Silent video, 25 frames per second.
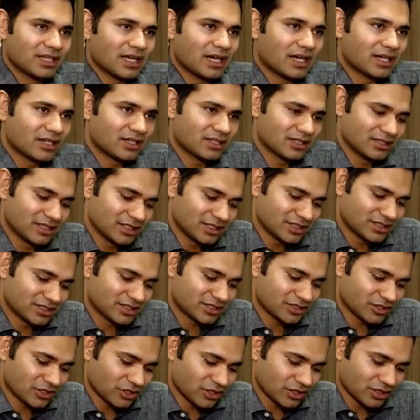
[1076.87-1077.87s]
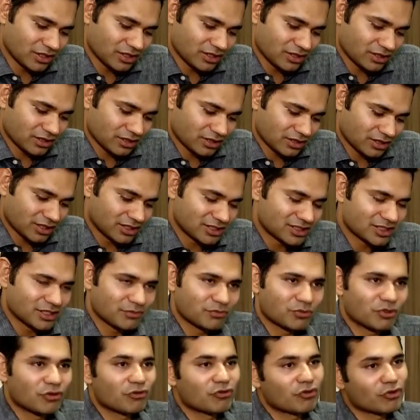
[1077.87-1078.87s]
that this uh,
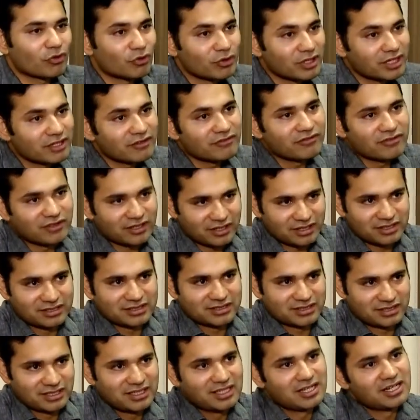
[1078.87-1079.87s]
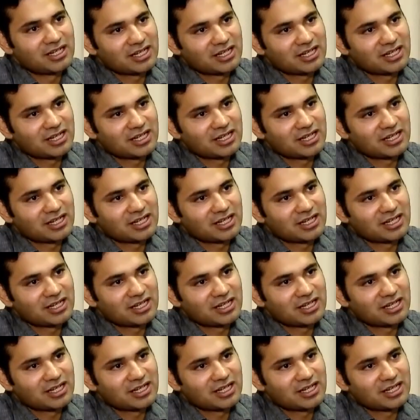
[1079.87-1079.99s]
concept of rolling funds